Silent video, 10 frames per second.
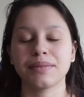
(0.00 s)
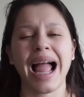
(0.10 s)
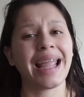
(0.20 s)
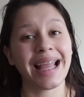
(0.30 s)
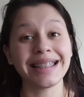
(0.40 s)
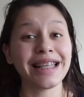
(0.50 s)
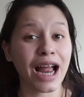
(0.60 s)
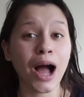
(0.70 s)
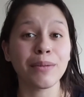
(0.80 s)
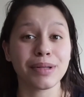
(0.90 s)
I guess it
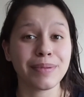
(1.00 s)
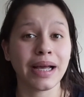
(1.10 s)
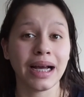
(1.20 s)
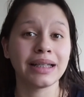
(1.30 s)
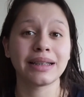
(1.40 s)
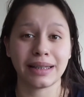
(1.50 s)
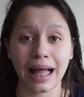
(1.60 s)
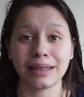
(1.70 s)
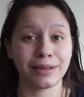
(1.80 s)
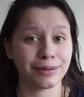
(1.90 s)
helps, because
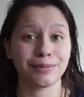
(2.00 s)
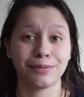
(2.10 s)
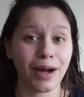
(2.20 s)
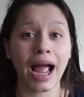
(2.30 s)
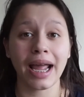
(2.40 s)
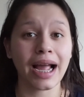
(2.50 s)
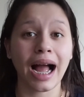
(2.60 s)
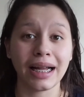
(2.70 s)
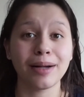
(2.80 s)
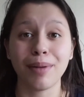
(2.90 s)
that's why I
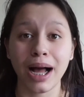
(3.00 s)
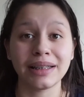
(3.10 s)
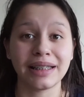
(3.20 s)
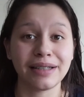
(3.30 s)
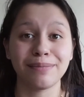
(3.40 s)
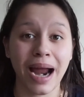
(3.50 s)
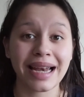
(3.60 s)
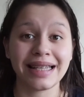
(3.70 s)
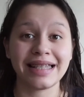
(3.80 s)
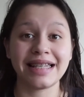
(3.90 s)
got a positive
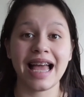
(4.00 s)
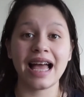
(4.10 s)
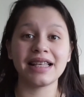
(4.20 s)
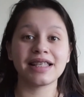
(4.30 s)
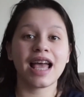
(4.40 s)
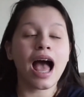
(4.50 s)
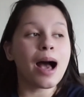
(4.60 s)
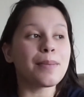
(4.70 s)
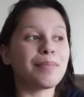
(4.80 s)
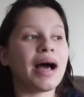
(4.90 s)
pregnancy test.
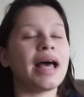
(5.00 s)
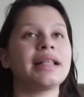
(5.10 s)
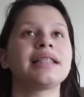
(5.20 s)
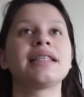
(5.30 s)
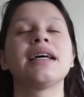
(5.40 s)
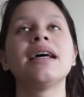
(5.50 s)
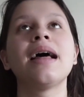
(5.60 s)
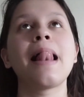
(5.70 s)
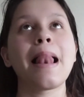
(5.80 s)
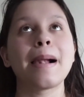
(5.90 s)
But
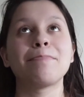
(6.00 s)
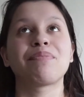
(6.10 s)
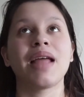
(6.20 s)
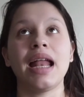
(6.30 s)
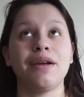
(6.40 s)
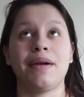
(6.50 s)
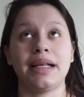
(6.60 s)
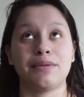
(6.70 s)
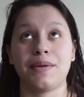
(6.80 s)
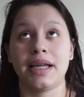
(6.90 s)

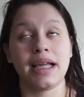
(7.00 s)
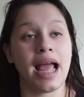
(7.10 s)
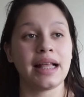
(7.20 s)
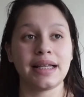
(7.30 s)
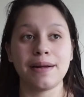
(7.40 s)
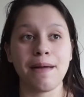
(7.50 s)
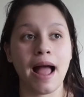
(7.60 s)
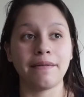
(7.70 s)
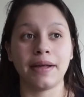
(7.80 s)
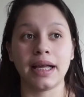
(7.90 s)
anyways, we ended up
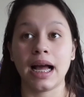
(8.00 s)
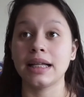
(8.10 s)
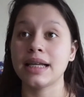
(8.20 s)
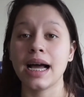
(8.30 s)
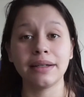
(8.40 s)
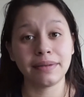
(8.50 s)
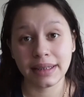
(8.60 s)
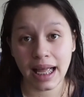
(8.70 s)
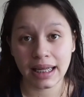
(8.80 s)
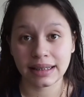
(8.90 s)
having a ton of
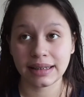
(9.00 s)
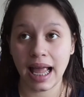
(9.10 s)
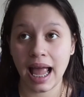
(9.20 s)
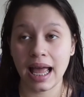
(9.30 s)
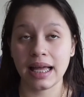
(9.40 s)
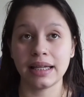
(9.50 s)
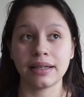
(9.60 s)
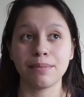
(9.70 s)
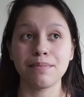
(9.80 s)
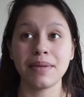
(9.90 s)
sex,
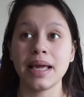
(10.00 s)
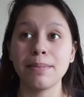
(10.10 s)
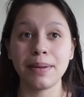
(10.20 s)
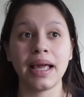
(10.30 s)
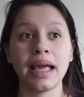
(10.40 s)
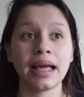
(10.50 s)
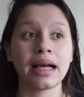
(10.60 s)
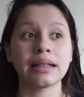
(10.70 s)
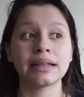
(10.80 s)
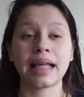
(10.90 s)
and me being
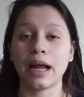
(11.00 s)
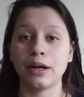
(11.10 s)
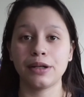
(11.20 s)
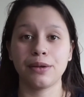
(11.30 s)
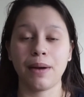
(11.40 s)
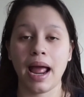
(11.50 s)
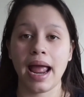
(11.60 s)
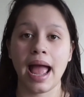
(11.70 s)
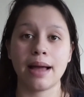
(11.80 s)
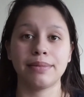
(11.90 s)
scared the way
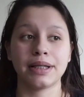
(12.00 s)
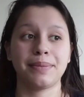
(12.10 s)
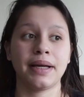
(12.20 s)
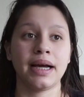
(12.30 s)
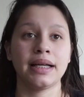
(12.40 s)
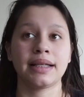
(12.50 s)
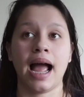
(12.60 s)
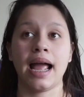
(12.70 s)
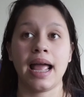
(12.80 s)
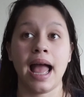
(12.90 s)
I am just because
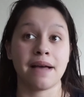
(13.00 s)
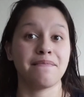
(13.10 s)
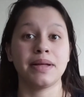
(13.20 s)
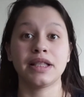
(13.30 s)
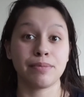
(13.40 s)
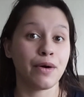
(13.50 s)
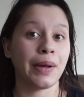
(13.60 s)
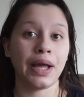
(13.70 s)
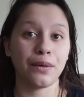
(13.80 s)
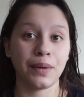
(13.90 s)
I have been
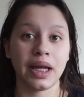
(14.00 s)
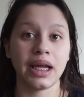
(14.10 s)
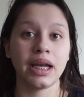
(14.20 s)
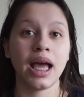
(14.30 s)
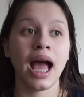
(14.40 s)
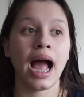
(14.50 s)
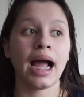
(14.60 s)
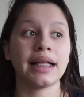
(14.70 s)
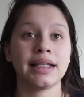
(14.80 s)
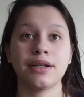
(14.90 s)
smoking weed,
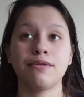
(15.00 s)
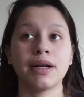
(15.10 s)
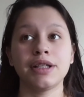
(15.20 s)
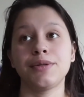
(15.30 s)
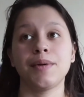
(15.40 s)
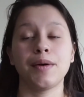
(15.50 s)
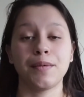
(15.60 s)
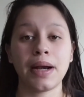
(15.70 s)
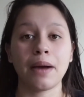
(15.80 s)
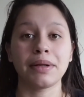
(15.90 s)
I didn't want to do it
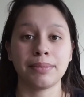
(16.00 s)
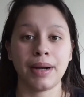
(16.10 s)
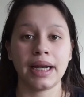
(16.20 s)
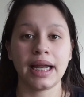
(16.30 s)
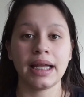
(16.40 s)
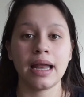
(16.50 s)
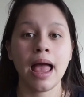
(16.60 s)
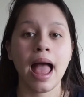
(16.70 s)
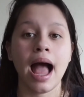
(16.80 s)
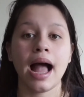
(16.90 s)
when I was pregnant.
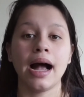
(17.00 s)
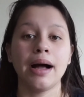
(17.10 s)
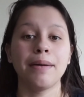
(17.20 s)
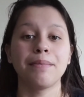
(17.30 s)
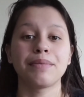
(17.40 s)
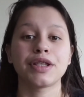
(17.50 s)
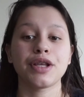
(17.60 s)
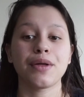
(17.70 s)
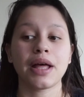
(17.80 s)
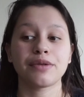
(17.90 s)

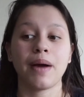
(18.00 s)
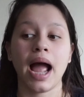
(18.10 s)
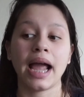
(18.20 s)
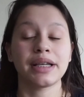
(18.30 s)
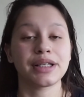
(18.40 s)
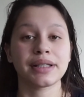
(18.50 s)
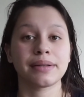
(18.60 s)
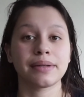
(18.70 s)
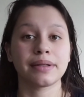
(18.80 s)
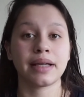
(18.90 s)
So that's why I just
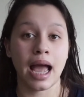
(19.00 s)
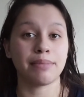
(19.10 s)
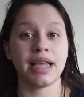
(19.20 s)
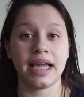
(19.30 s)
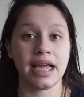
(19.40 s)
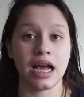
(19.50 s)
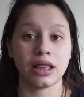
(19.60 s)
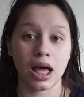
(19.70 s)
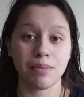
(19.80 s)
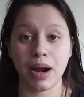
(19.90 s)
kept taking a
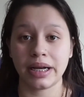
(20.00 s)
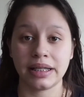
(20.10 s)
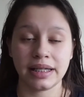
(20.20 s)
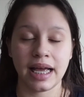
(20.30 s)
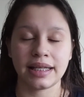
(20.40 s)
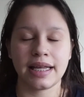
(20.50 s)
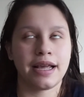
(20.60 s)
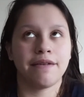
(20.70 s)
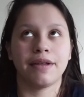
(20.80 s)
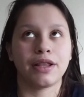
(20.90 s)
lot of pregnancy tests,
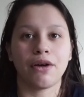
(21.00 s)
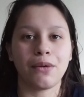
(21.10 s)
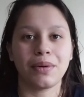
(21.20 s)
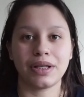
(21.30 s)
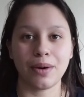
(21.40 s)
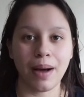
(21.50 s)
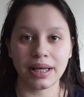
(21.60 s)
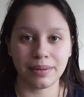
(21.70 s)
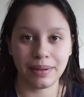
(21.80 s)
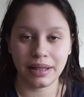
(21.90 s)
even though there was no
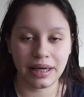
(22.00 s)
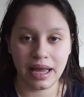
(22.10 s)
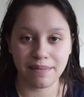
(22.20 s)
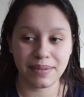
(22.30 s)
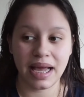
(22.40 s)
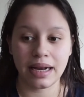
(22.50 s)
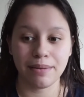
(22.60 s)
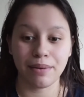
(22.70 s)
possibility of me getting